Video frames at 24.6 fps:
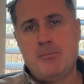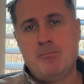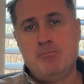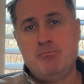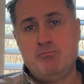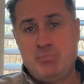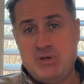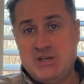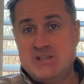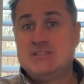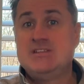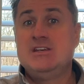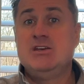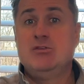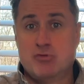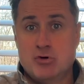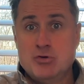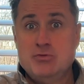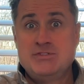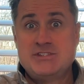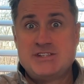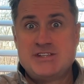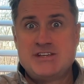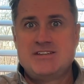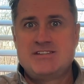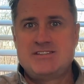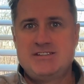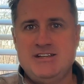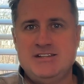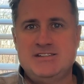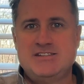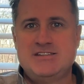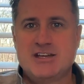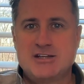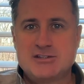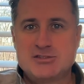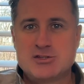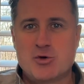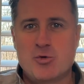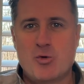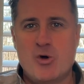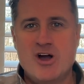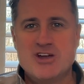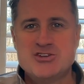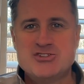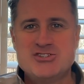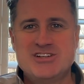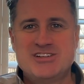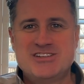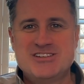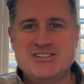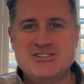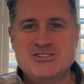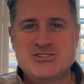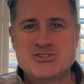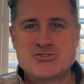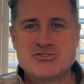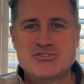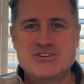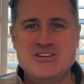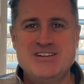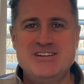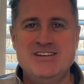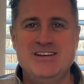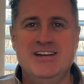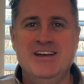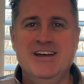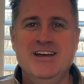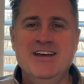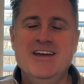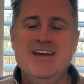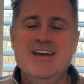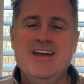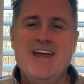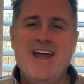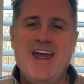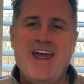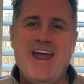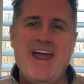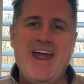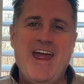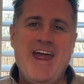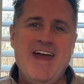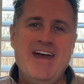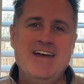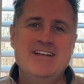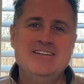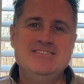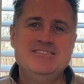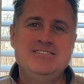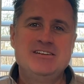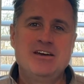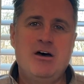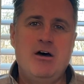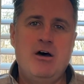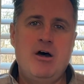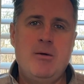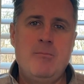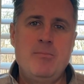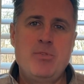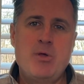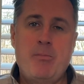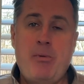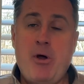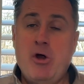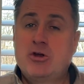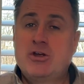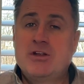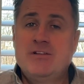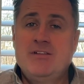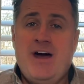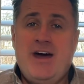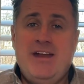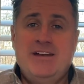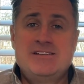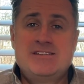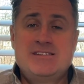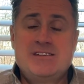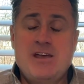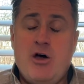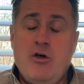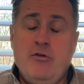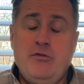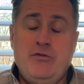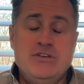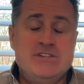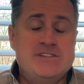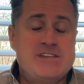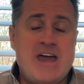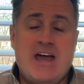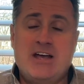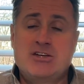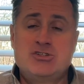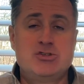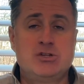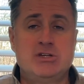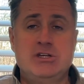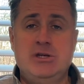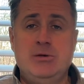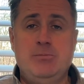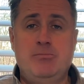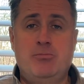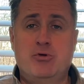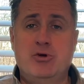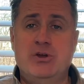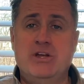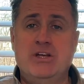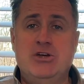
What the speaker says: busy Route 66 or Washington Street. And the parking lot itself is actually pretty